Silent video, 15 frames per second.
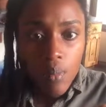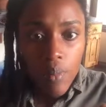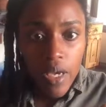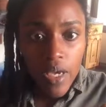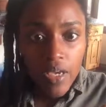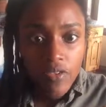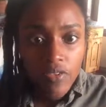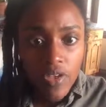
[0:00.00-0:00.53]

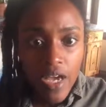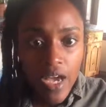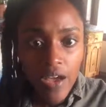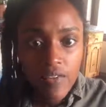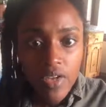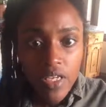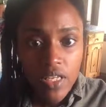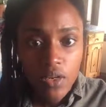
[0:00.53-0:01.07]
But if you
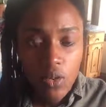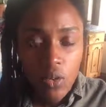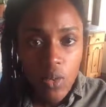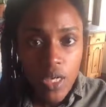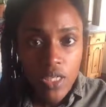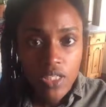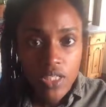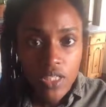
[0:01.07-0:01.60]
have any
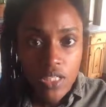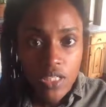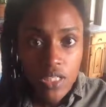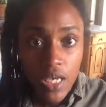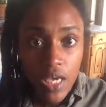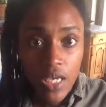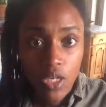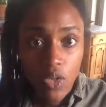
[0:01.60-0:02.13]

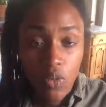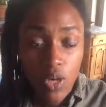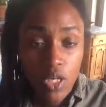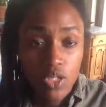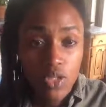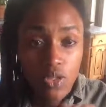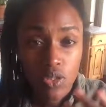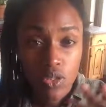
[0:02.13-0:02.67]
questions and you
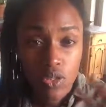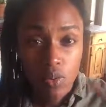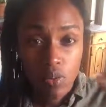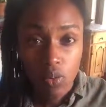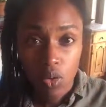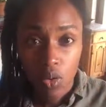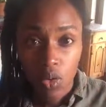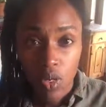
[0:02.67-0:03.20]
want to
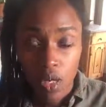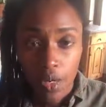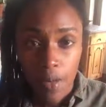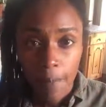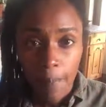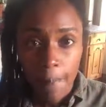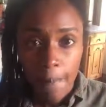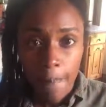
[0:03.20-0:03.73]
learn
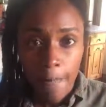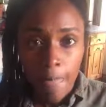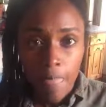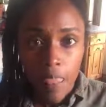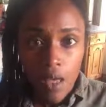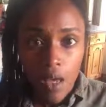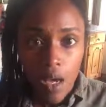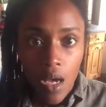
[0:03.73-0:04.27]
more,
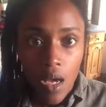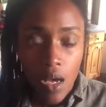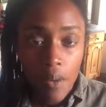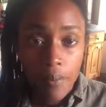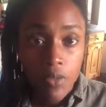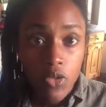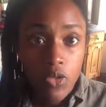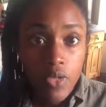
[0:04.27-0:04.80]

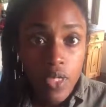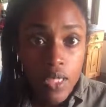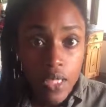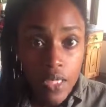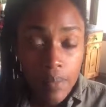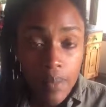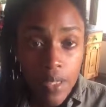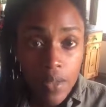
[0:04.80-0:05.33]
you can
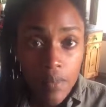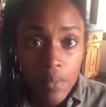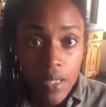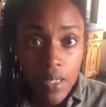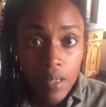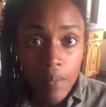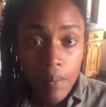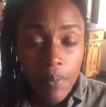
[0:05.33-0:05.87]
email
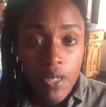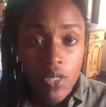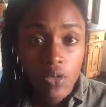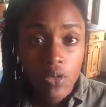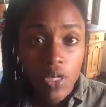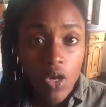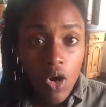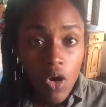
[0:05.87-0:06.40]
me, but you
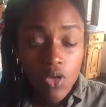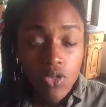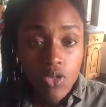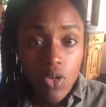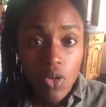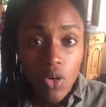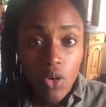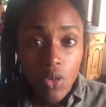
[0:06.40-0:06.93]
can
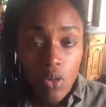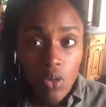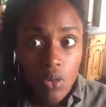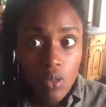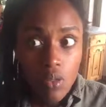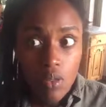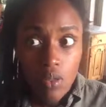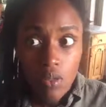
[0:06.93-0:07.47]

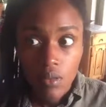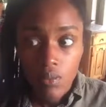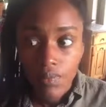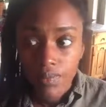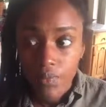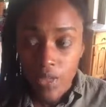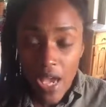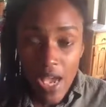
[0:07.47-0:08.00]
also,
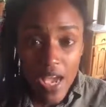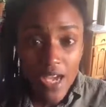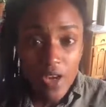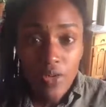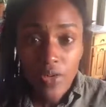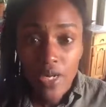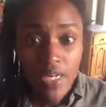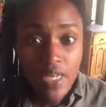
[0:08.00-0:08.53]
I
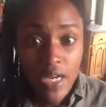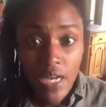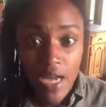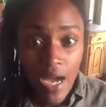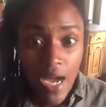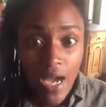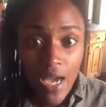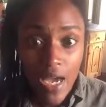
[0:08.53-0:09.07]
created a
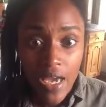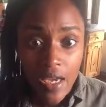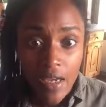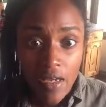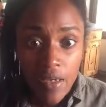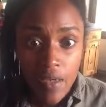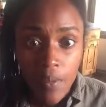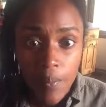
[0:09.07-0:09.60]

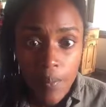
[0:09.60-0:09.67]
guide.